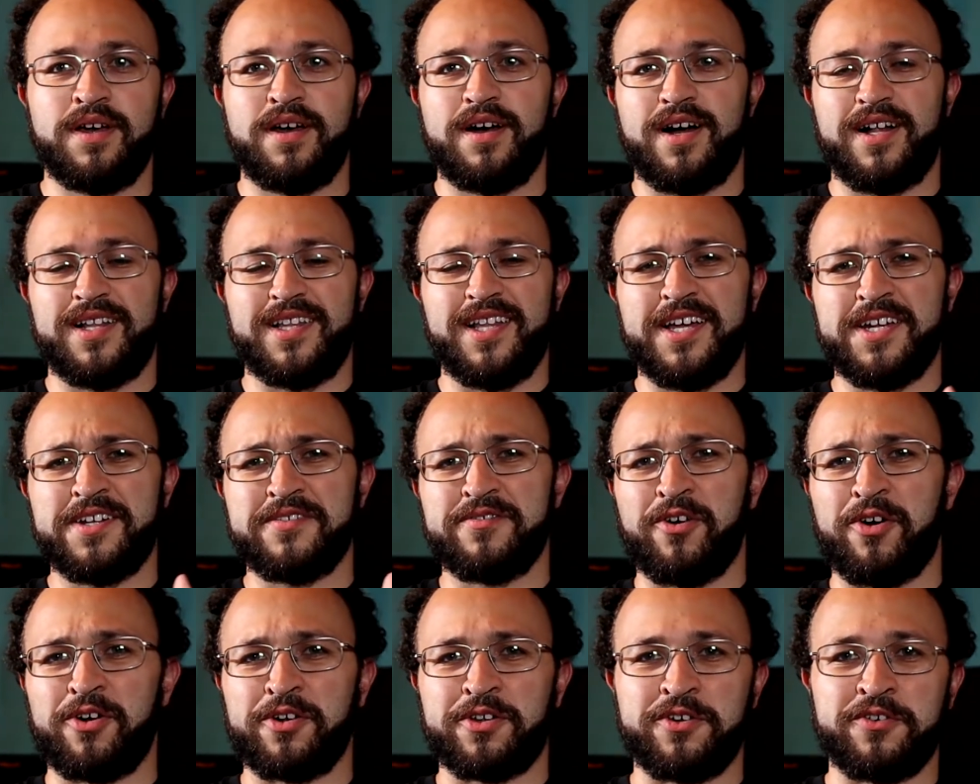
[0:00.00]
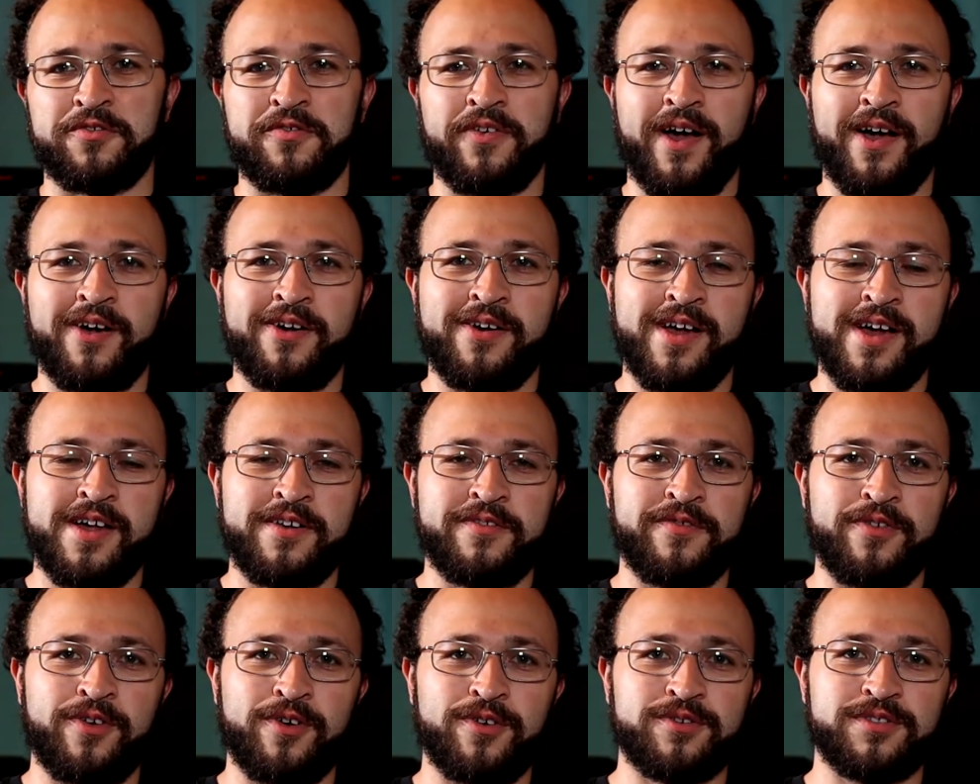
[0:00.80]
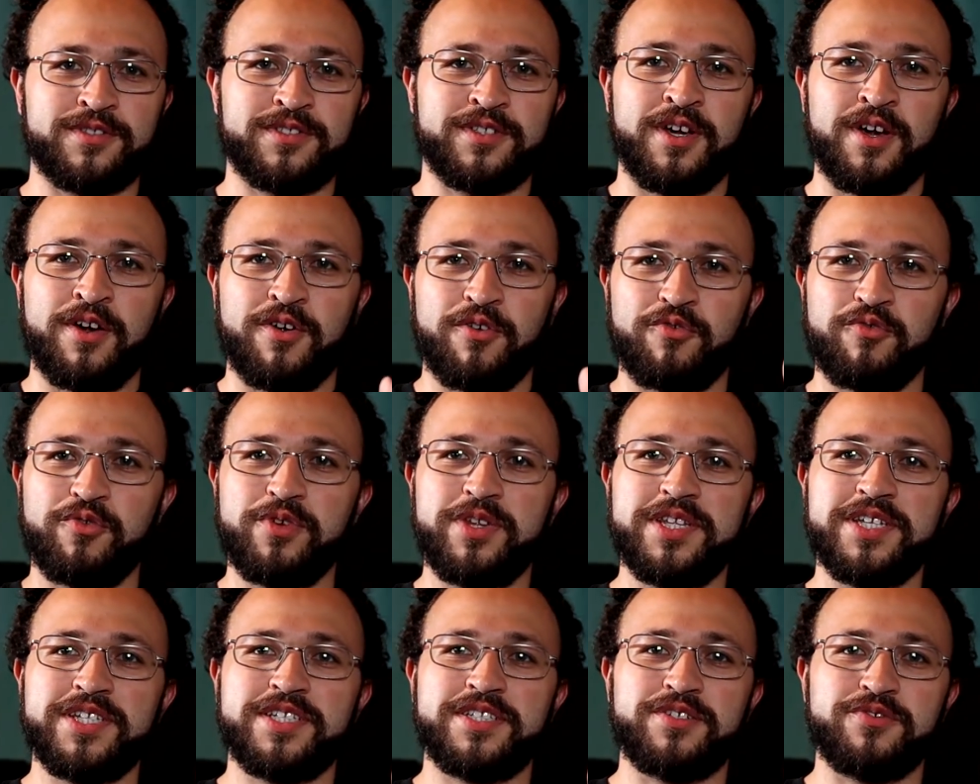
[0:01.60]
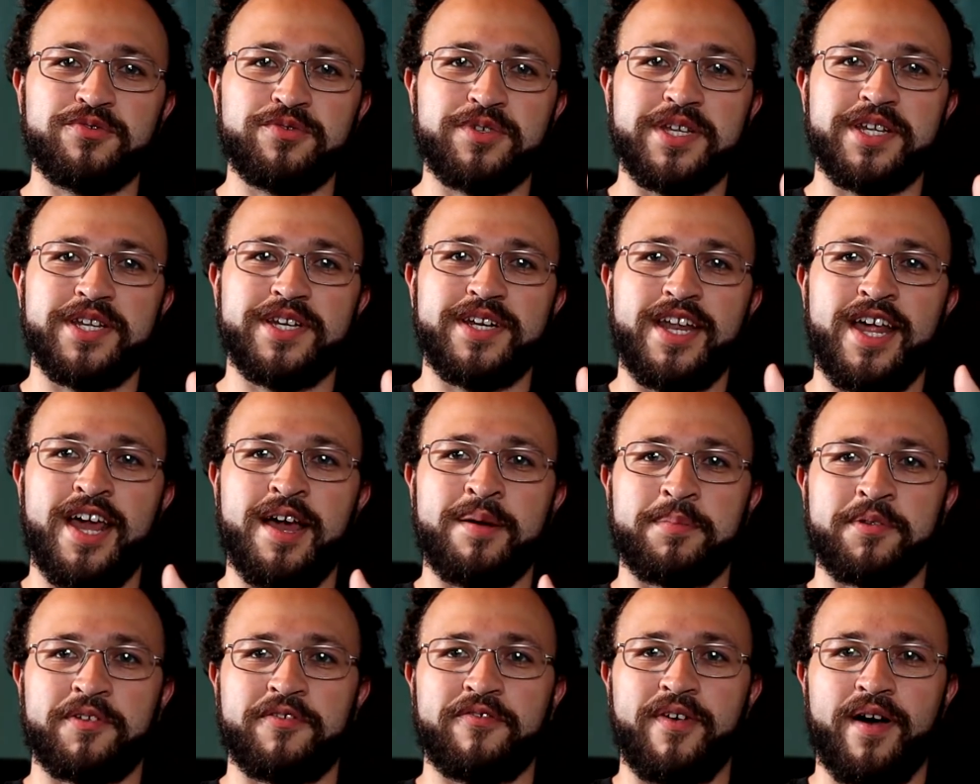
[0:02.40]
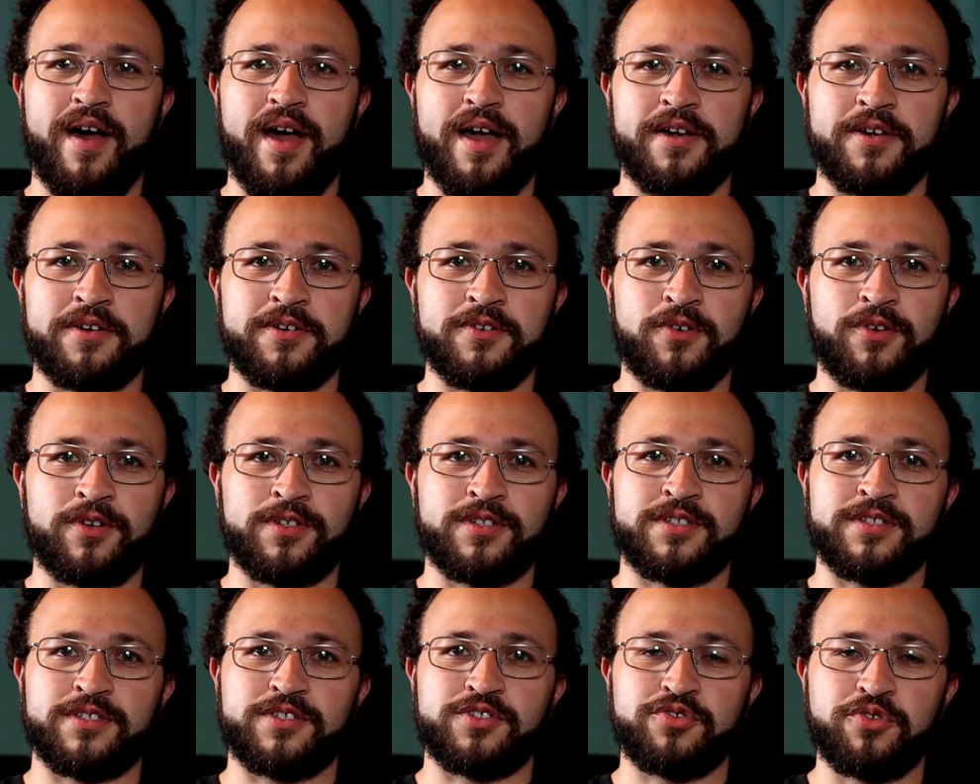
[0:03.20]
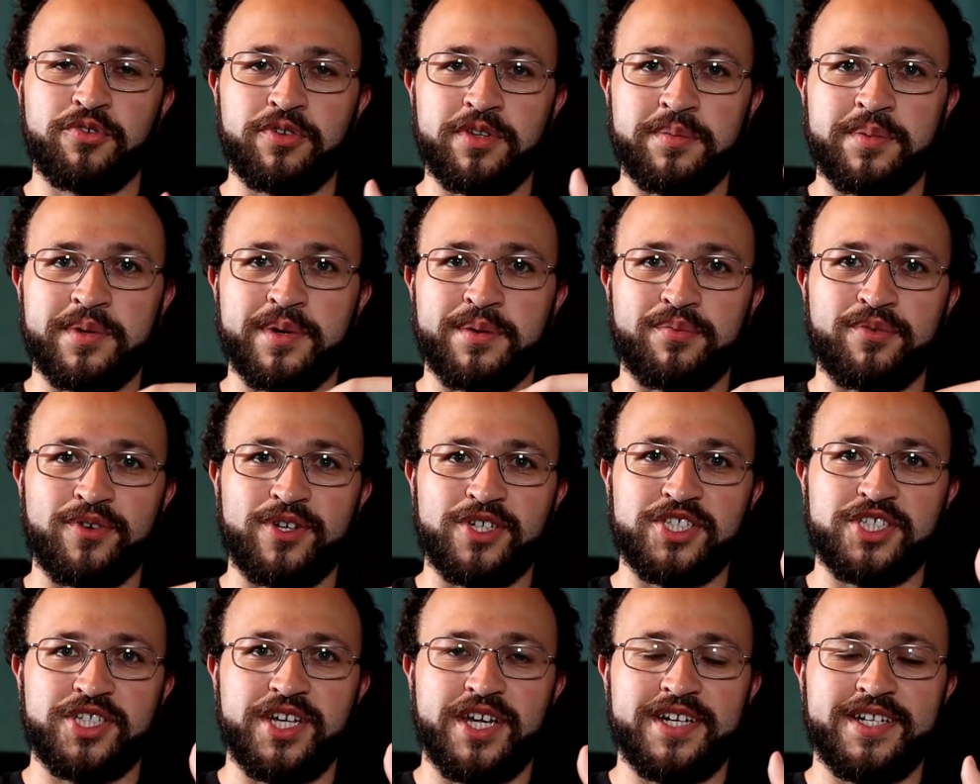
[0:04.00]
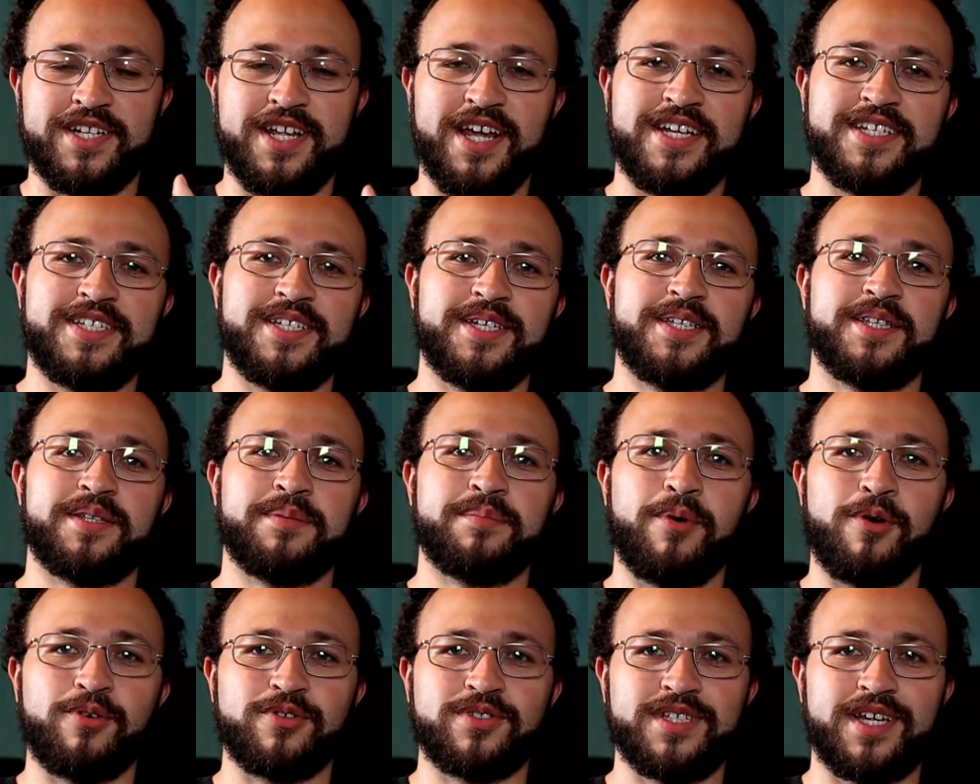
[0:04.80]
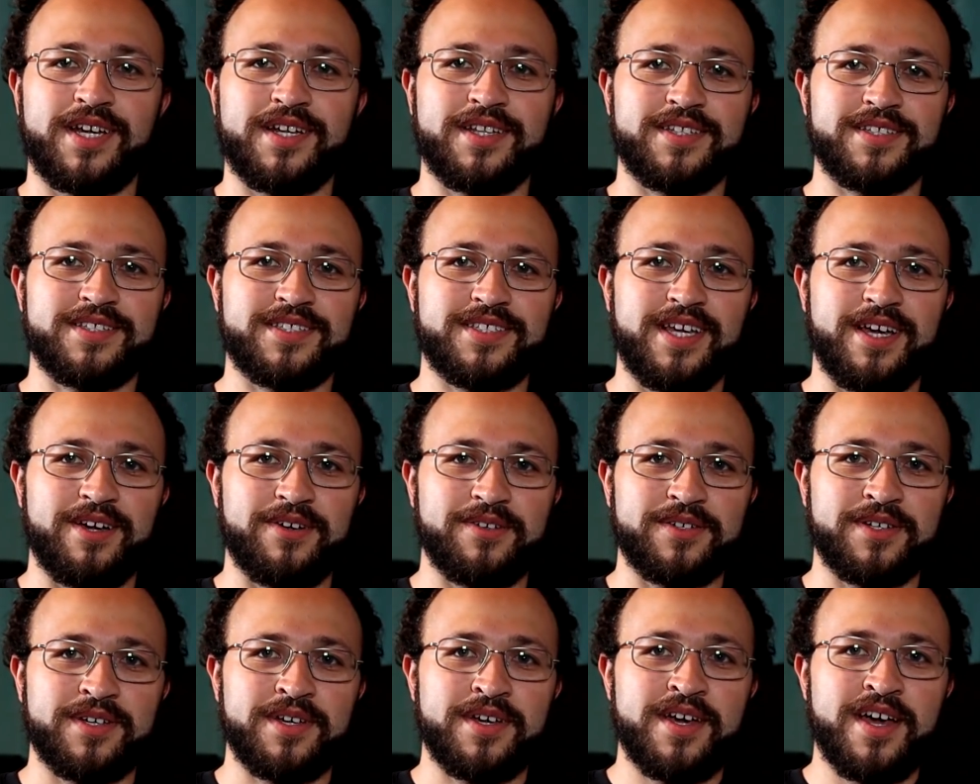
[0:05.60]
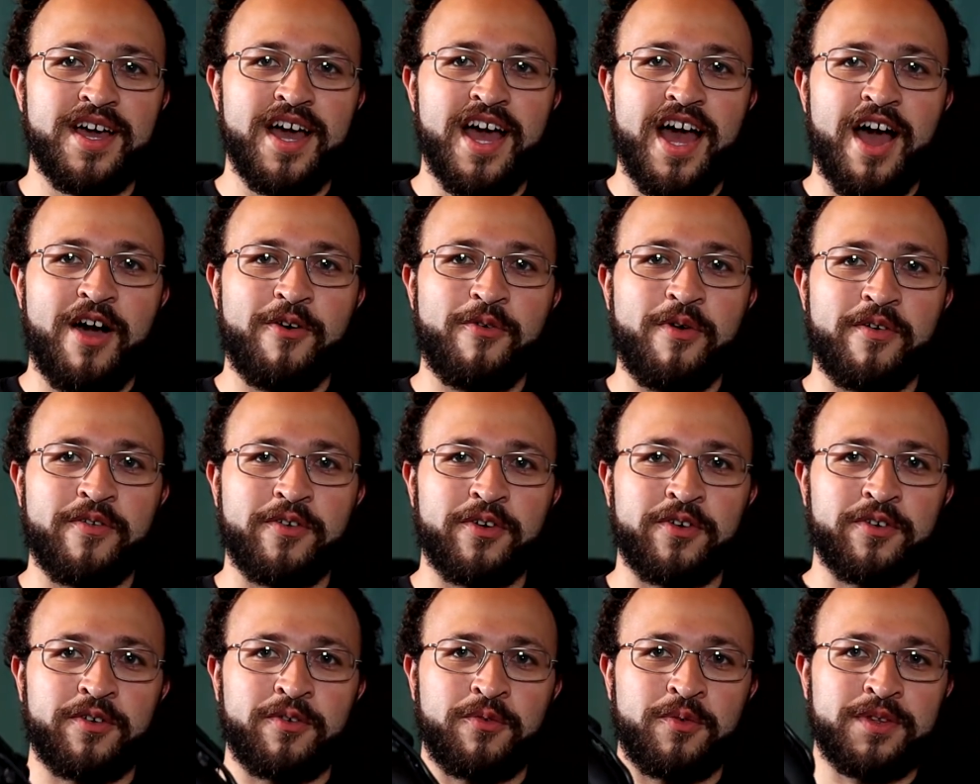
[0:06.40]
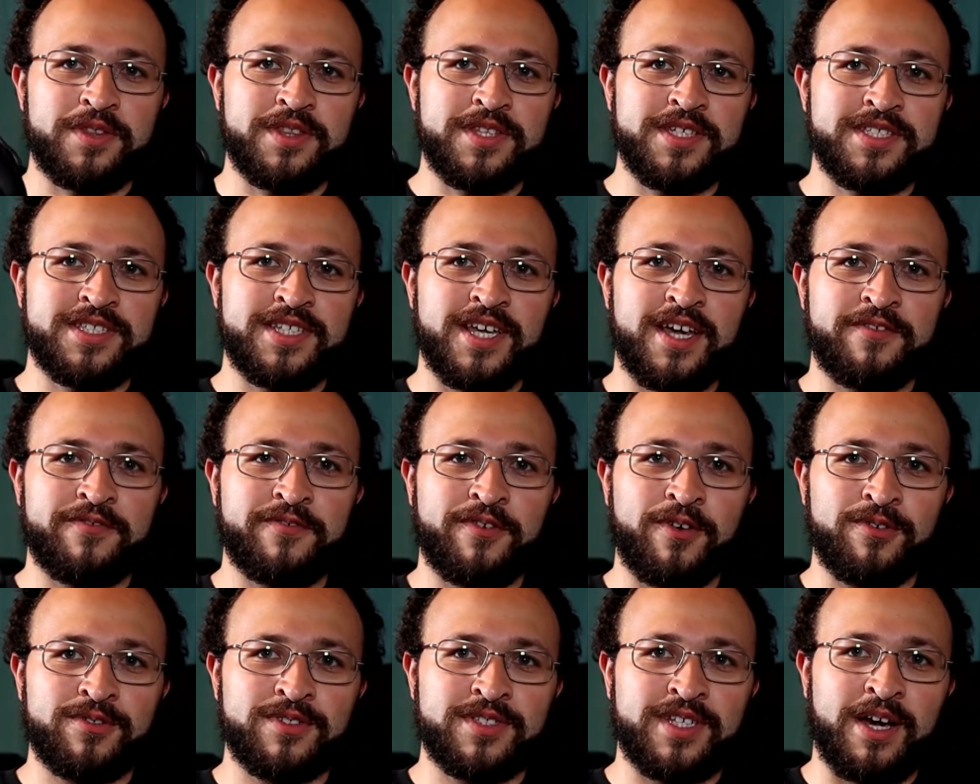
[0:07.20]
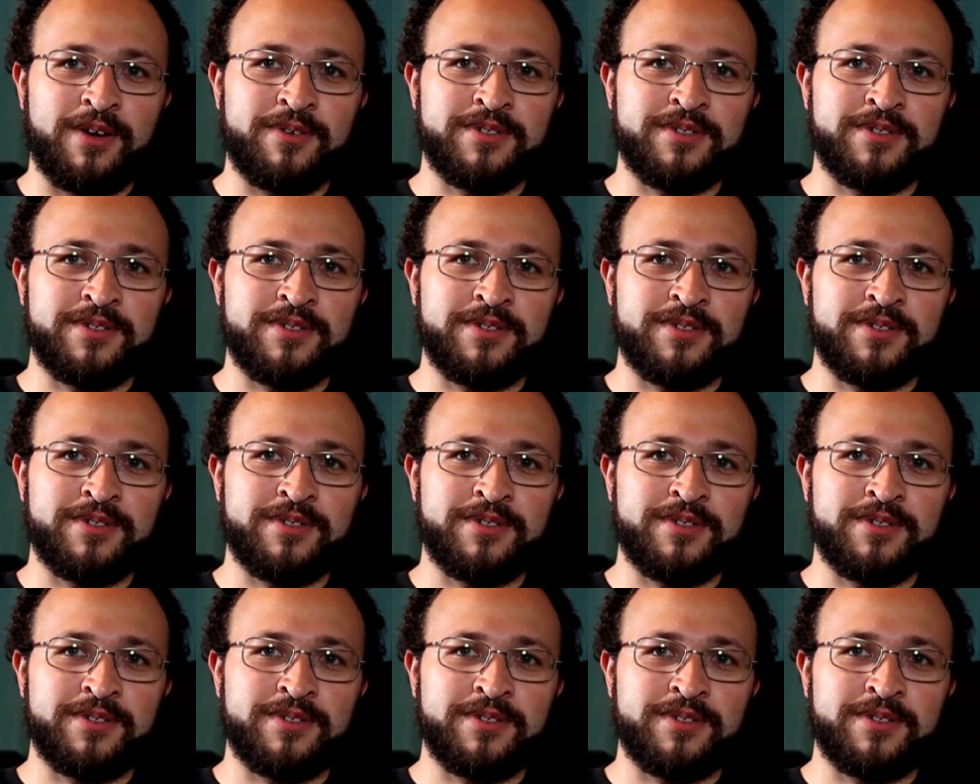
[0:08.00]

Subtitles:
A lot of audiophile headphones really do need an amplifier in order to truly be appreciated and to get the most out of the sound. However, with these headphones, I